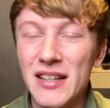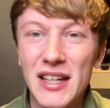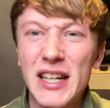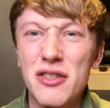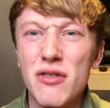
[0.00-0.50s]

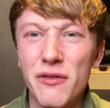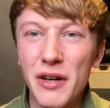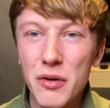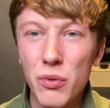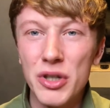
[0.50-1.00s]
just looked very
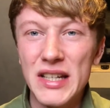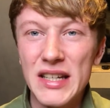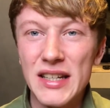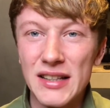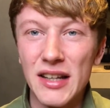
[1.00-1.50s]
woody
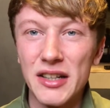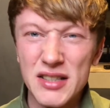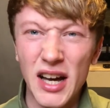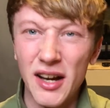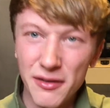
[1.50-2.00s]
and like
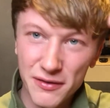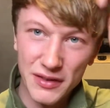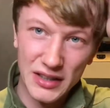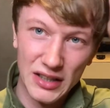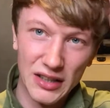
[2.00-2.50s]
tough
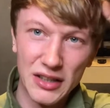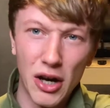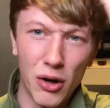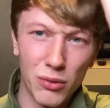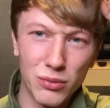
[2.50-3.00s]
and like
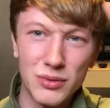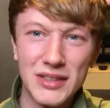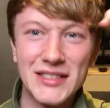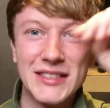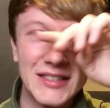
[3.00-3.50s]
old,
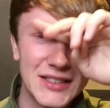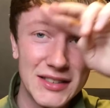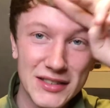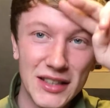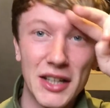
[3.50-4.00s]
and
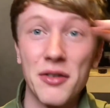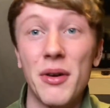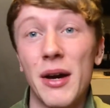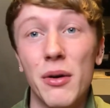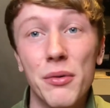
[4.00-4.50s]
I don't know
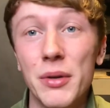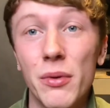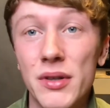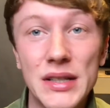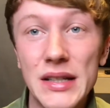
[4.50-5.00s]
how old it
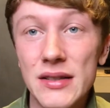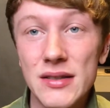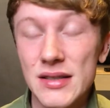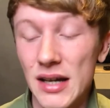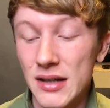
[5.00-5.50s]
was, it didn't
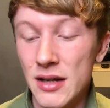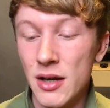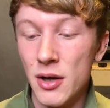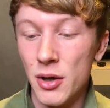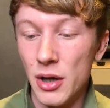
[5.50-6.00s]
say,
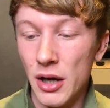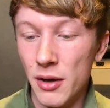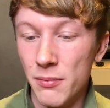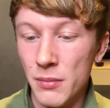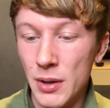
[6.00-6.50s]

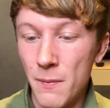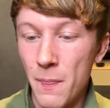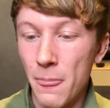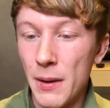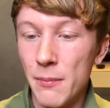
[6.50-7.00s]

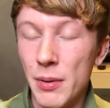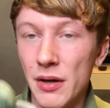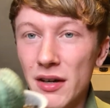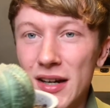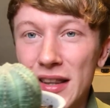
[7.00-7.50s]
but
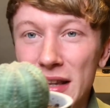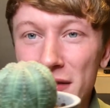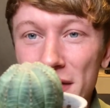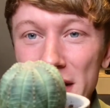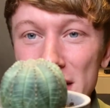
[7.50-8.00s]
I love
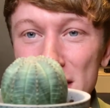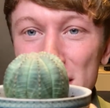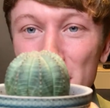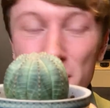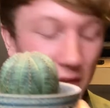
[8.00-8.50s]
these so
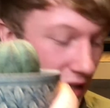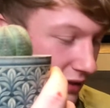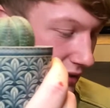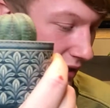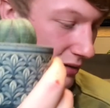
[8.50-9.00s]
much. And this has a